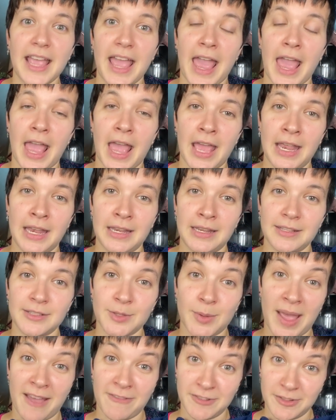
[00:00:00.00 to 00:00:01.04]
And
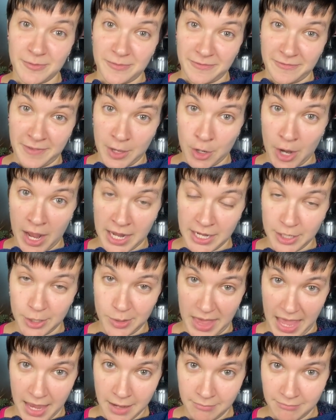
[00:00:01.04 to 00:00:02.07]
so I have to figure out how to do
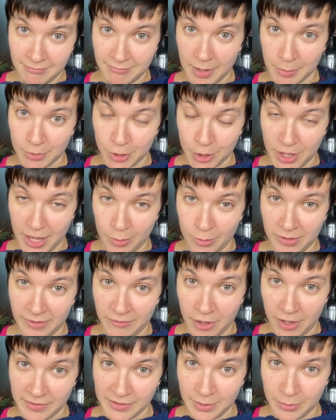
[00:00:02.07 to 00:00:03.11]
that. I'm sure that will
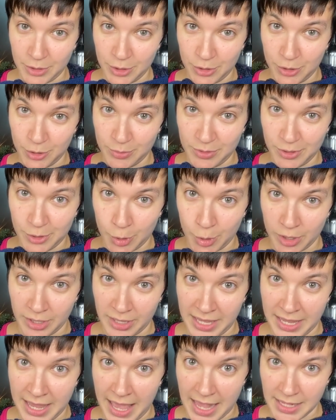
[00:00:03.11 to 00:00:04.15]
involve some YouTube
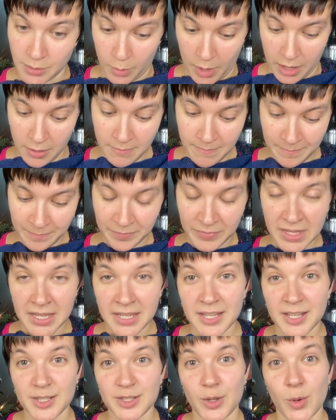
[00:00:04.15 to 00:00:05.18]
tutorialing as well.
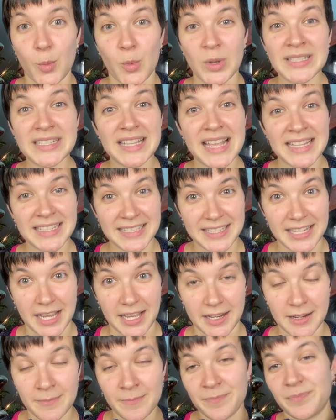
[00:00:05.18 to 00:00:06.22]
So once that's
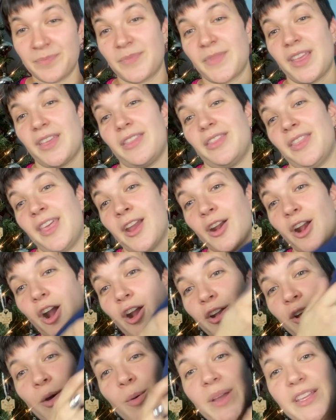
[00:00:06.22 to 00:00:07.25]
done, there
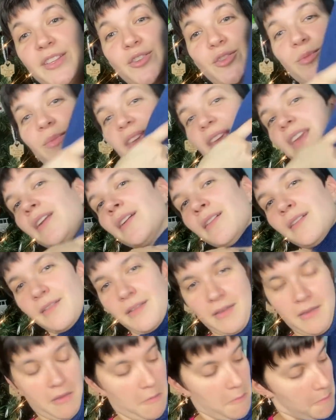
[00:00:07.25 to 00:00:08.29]
are going to be
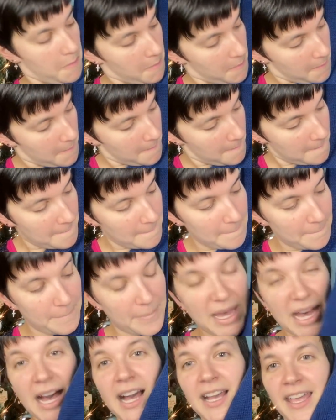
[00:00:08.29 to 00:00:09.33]

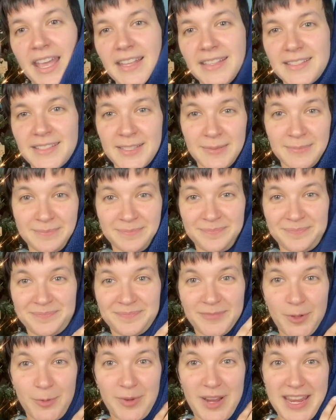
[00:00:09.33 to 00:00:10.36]
pockets
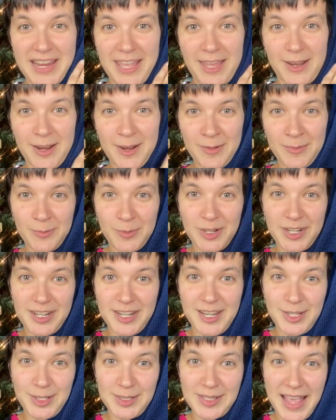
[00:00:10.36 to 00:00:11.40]
right here, one
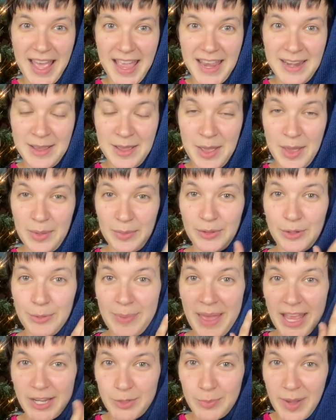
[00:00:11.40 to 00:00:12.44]
on each side, little
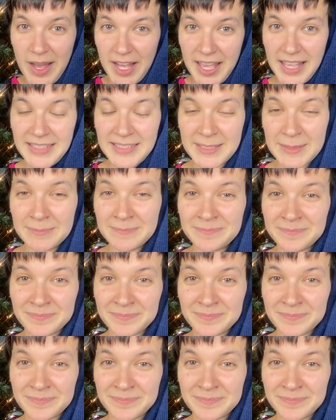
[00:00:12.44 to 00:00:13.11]
patch pockets,